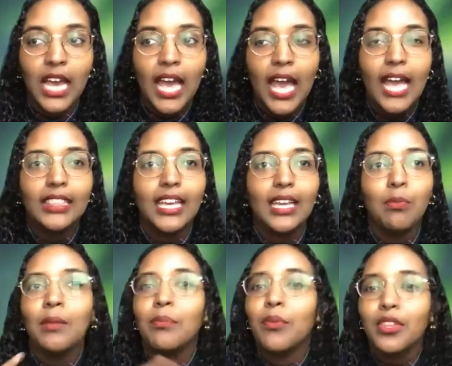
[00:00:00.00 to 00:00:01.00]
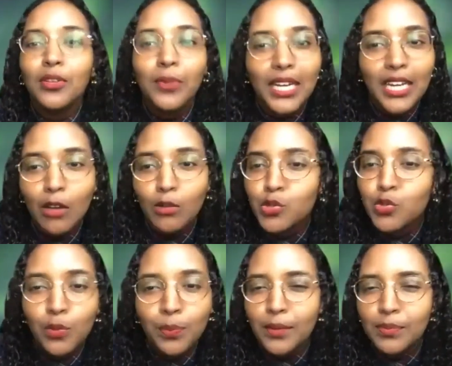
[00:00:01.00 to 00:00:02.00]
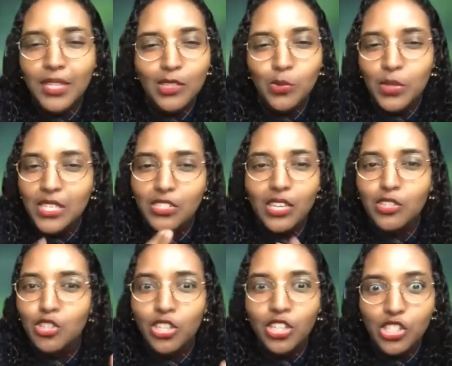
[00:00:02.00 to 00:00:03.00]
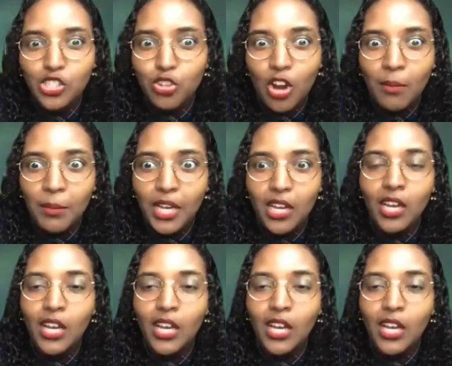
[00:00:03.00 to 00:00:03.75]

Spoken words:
And like, my brother right now is super obsessed with this like Turkish drama.